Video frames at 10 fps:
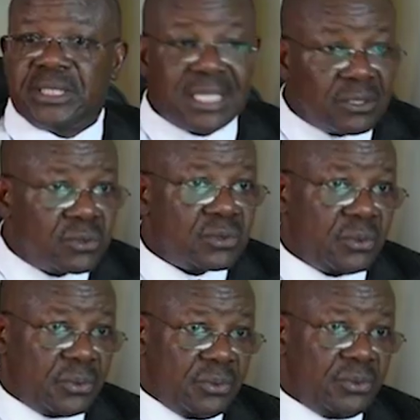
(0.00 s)
the status
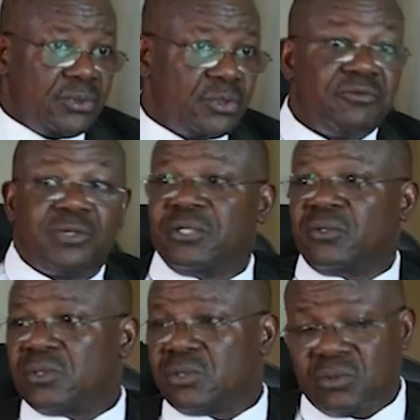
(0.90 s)
quo. So if you
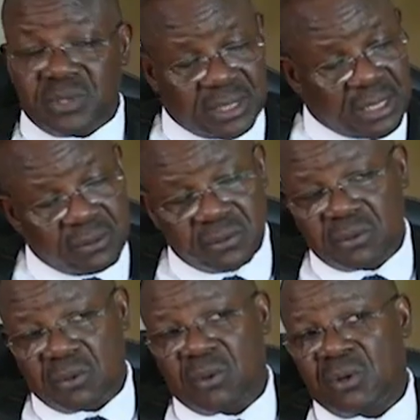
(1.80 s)
cannot continue with the status
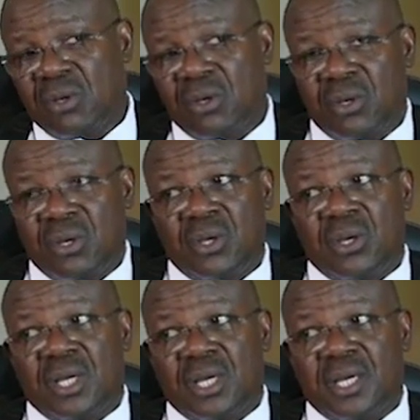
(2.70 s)
quo,
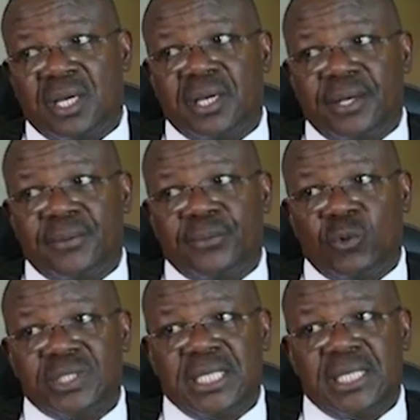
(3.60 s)

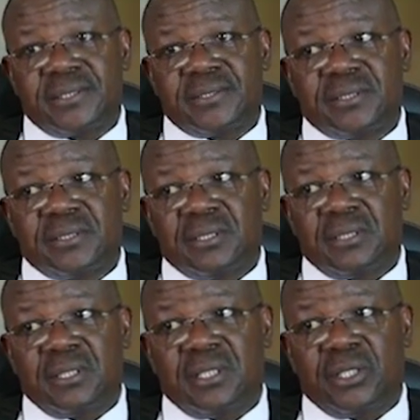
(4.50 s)
what else?
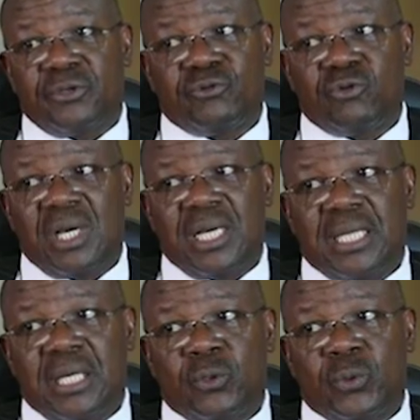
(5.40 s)
If you don't
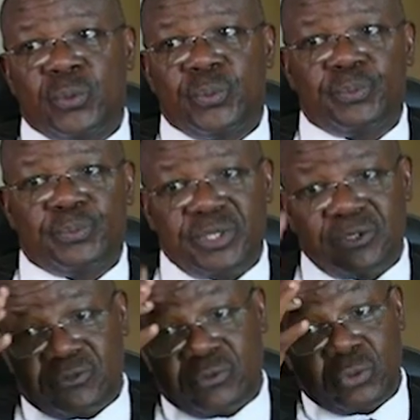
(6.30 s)
allow
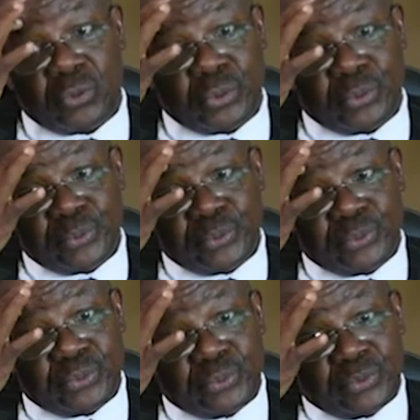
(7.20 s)
peaceful
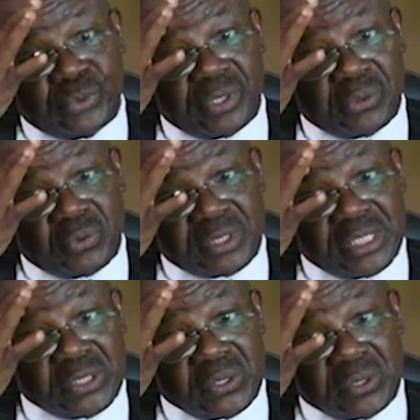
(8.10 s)

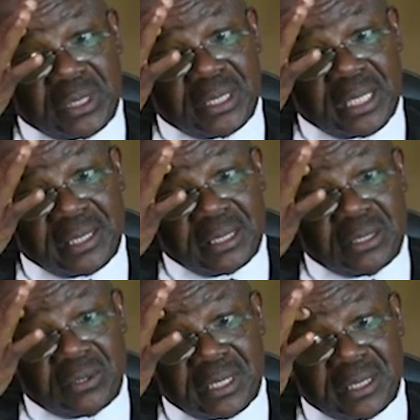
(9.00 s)
negotiation, then I think
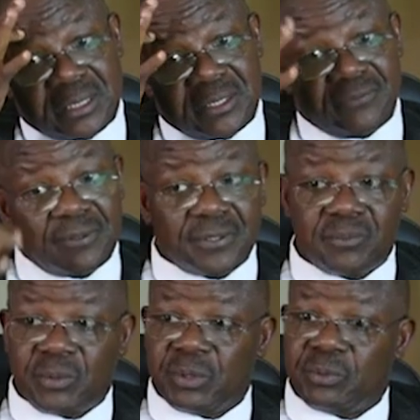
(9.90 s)
the alternative
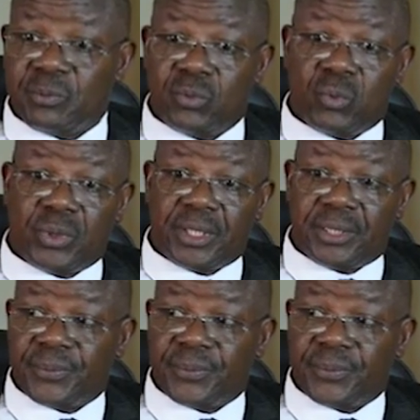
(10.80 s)
is maybe people will